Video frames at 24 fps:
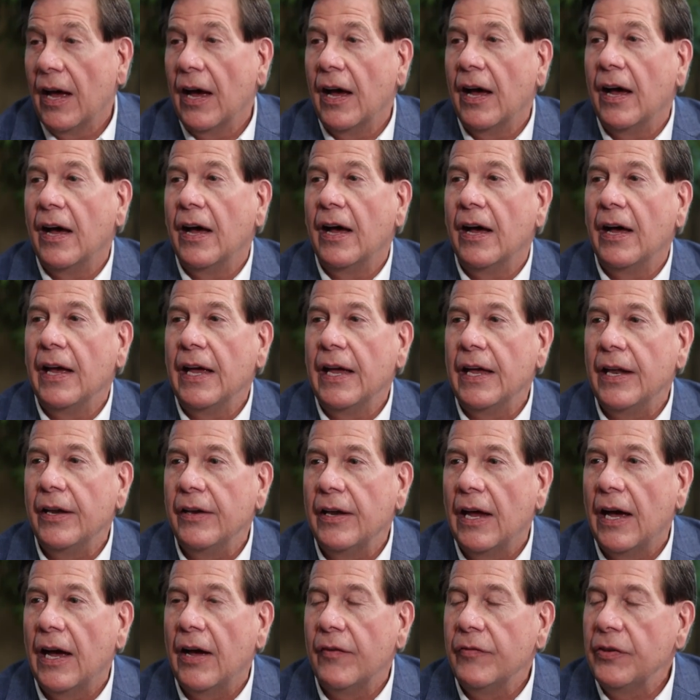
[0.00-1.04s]

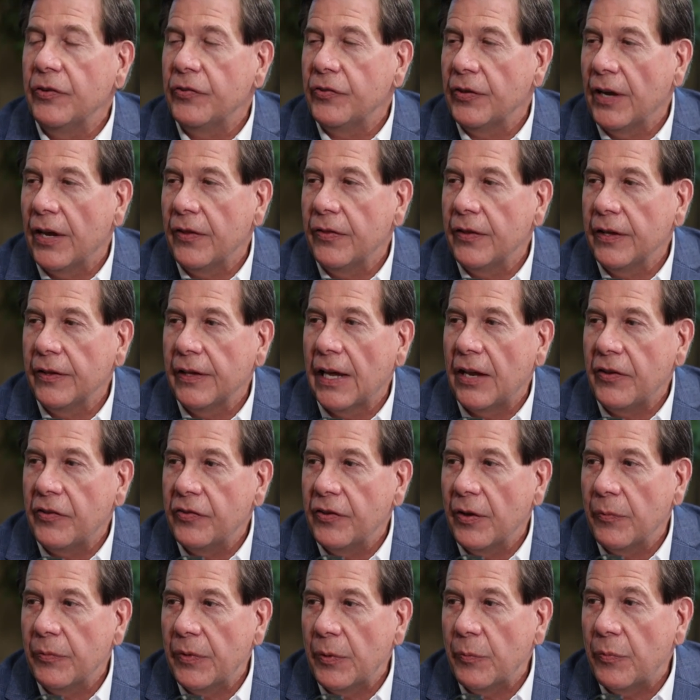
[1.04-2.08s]
And obviously I think that's
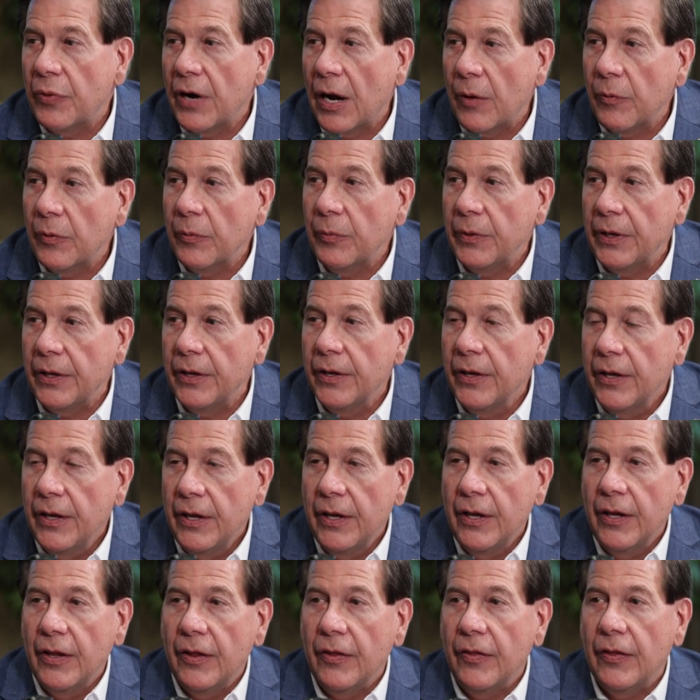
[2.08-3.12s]
something probably
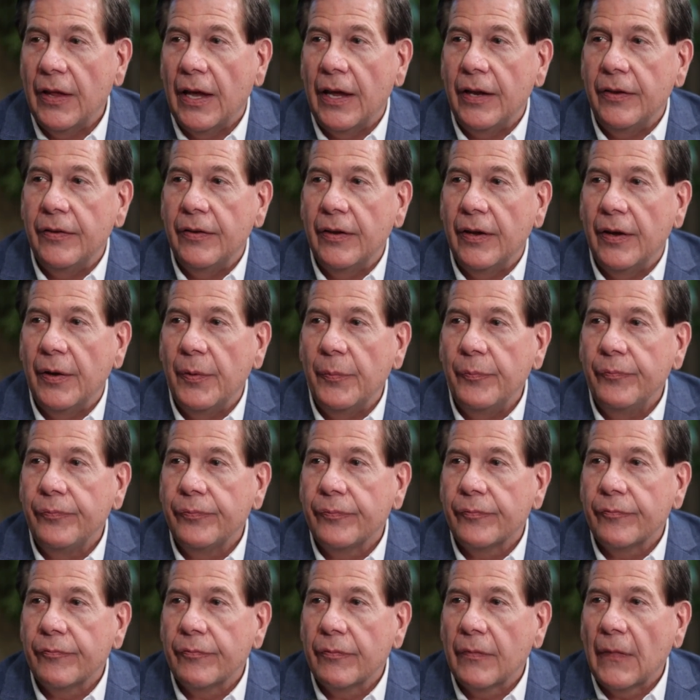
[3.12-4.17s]
that
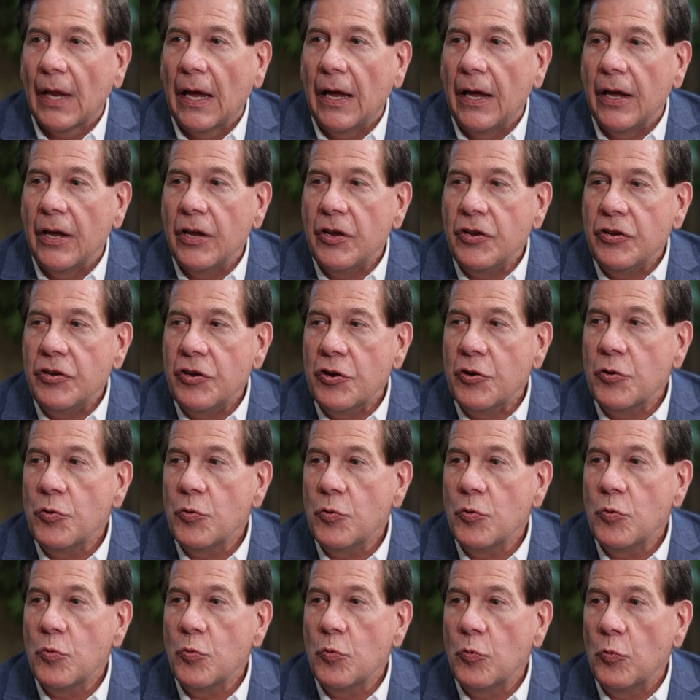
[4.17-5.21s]

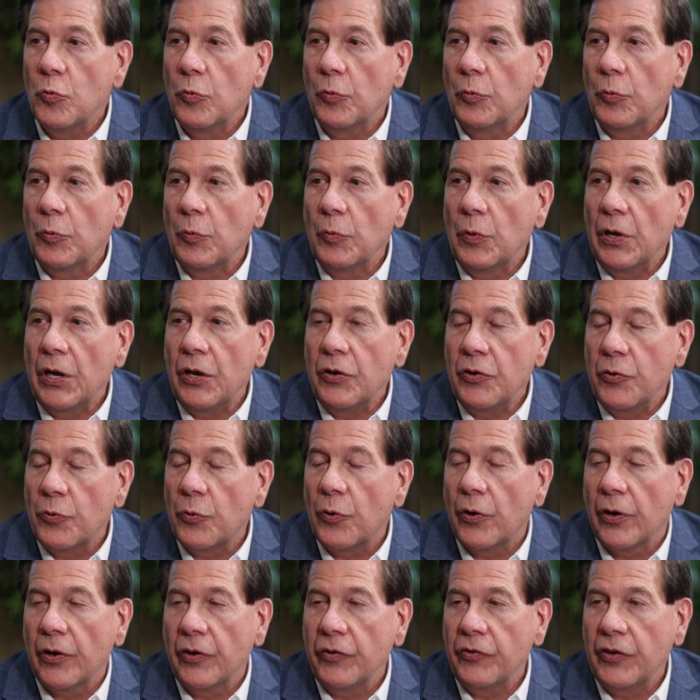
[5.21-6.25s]
you and your
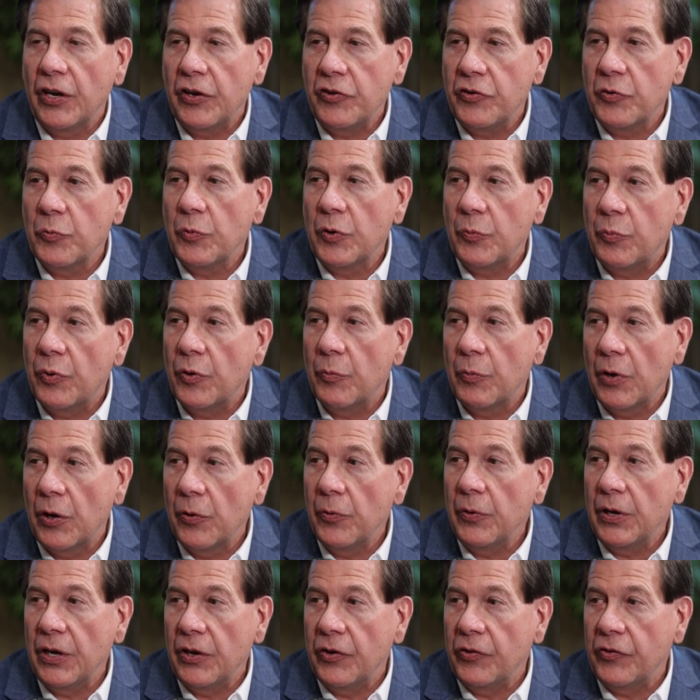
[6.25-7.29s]
organization would
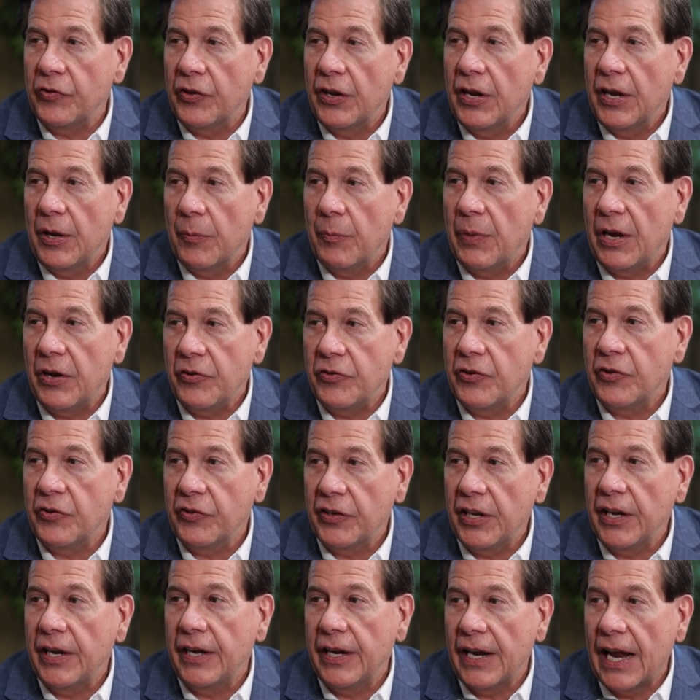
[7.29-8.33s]
promote is patients
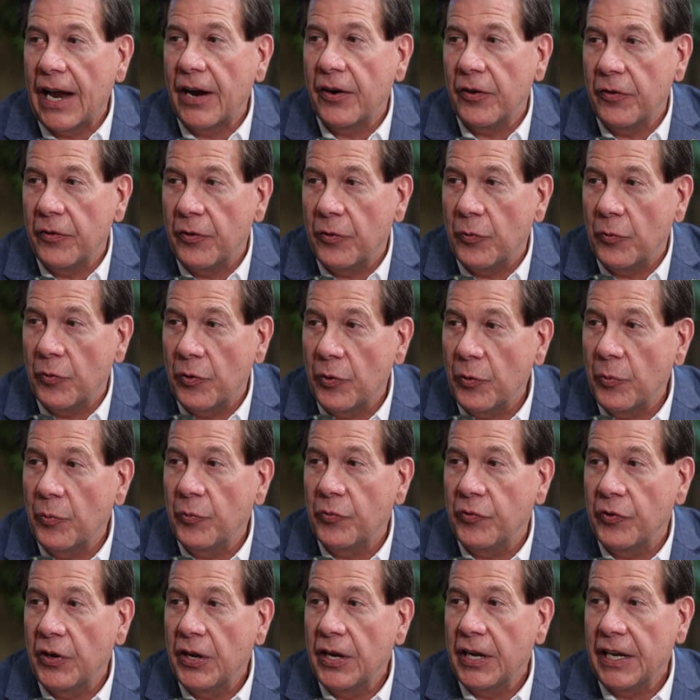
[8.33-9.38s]
getting out of their
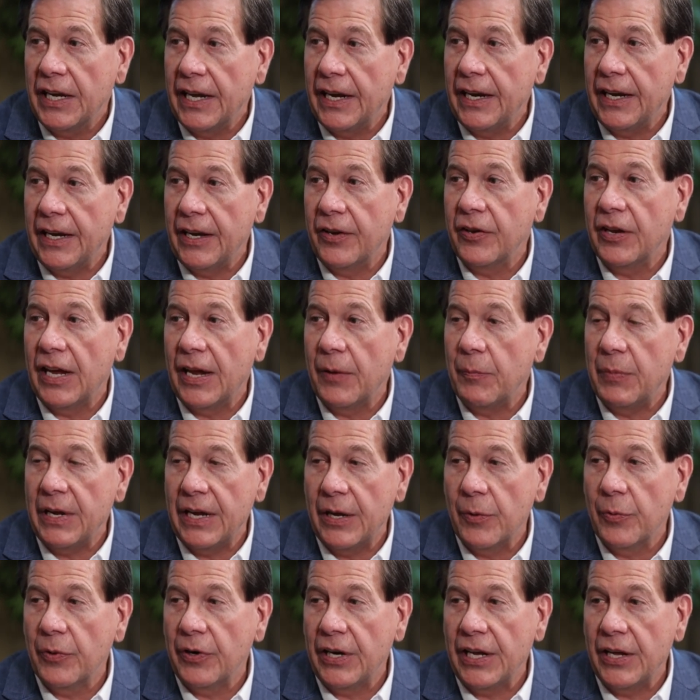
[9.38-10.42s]
rooms, getting to
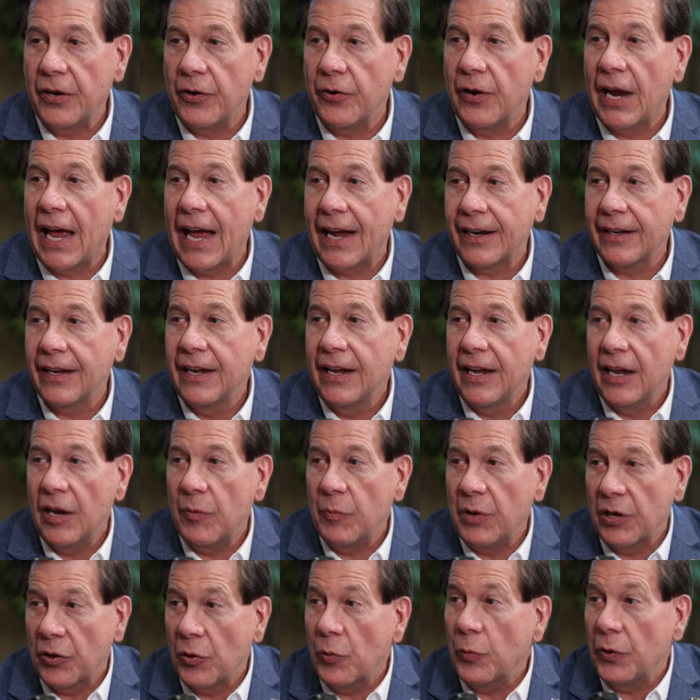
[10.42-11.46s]
be able to interact
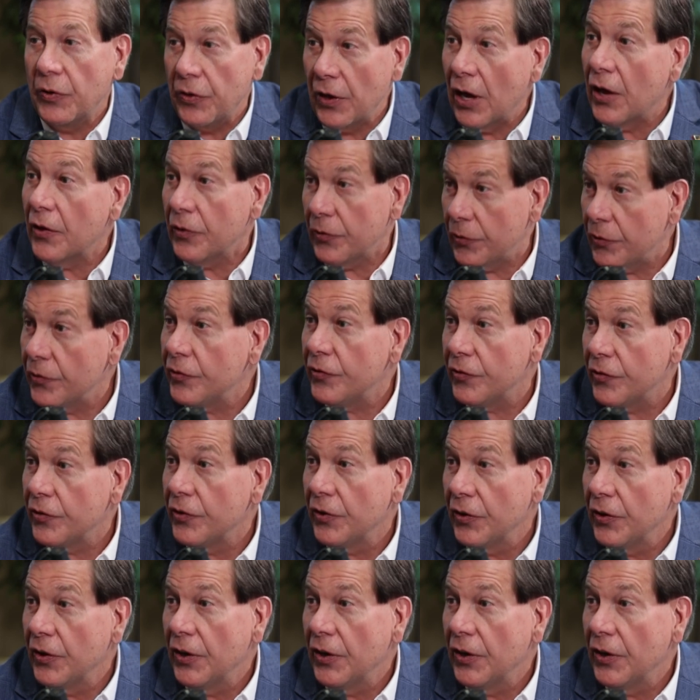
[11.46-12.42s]
and mingle with others,